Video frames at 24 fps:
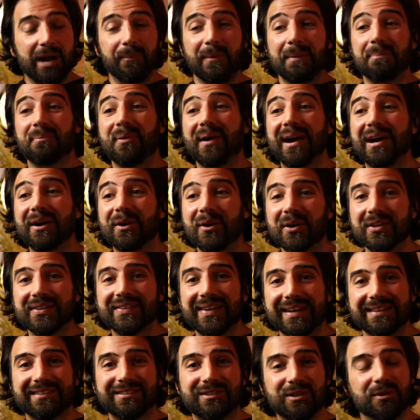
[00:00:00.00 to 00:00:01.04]
and we
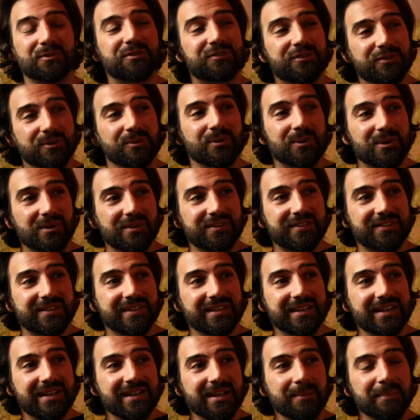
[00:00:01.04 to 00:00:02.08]
prioritize those tools
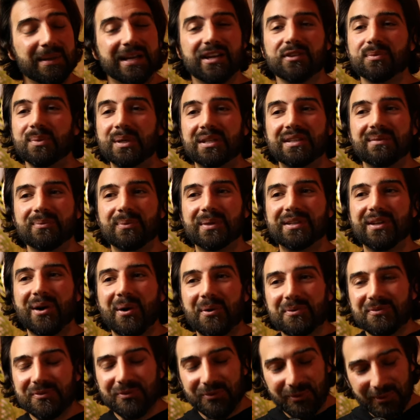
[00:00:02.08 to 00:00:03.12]
because we, we
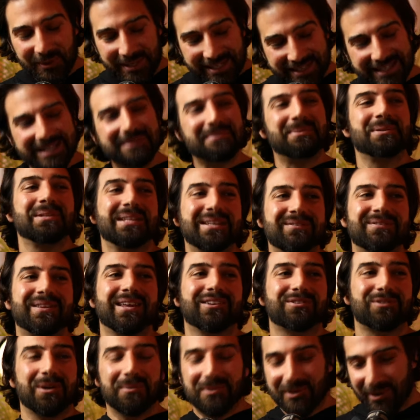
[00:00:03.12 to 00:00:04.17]
don't really believe
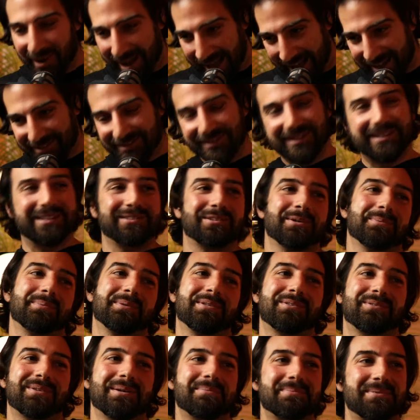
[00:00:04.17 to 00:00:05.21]
that scripture actually
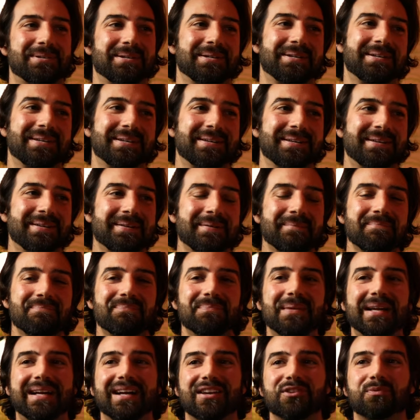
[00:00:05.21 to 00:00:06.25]
interprets scripture
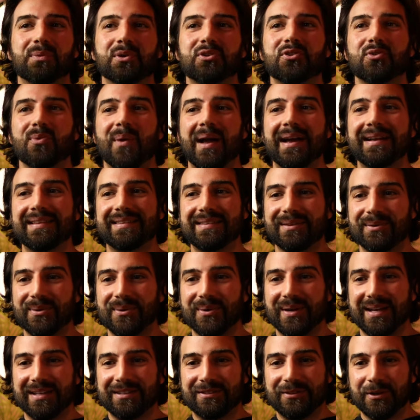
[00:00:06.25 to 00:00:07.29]
because we're trying
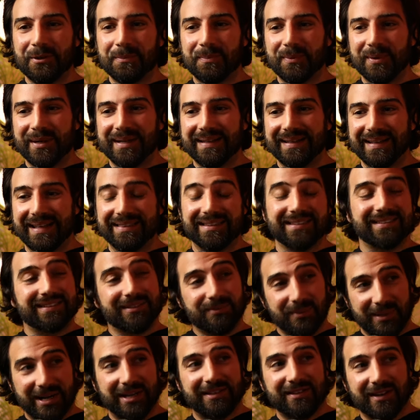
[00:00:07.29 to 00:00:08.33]
to interpret, and this
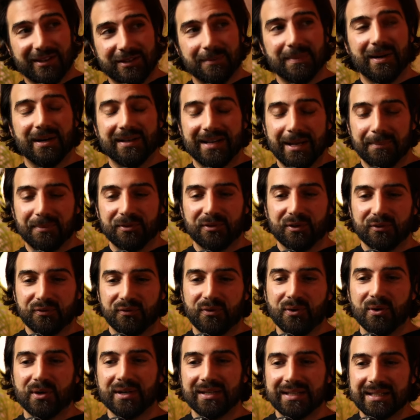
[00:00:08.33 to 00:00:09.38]
is what I talked about in episode
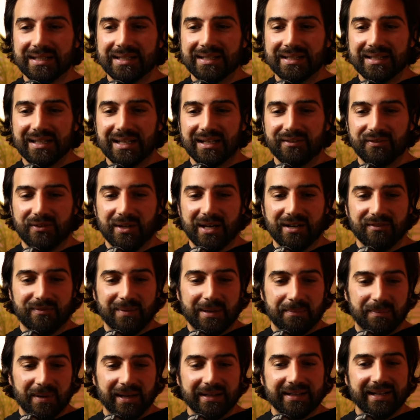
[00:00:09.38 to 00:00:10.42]
four of the, of
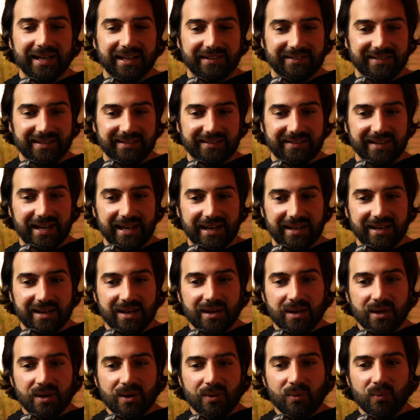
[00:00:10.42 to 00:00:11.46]
my podcast is like
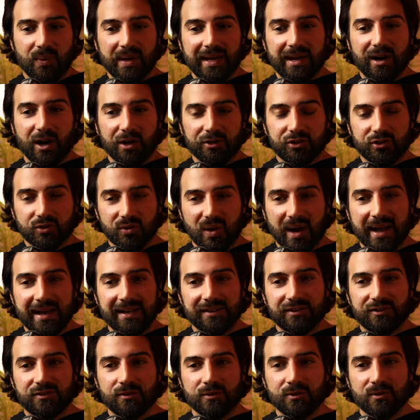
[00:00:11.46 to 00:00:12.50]
we are
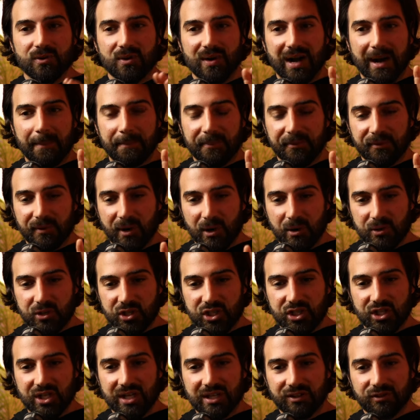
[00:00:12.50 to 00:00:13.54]
trying to
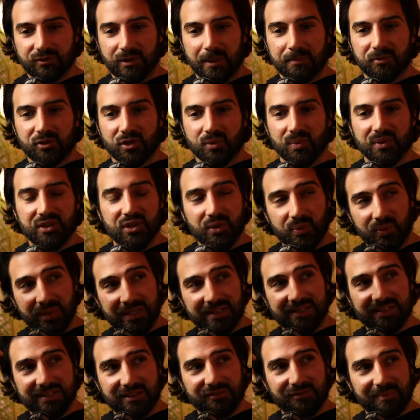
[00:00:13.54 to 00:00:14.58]
approach scripture with the
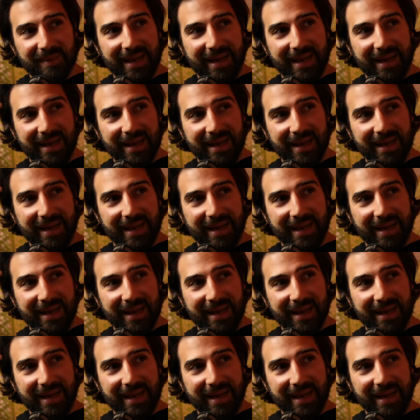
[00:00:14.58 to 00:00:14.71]
reason of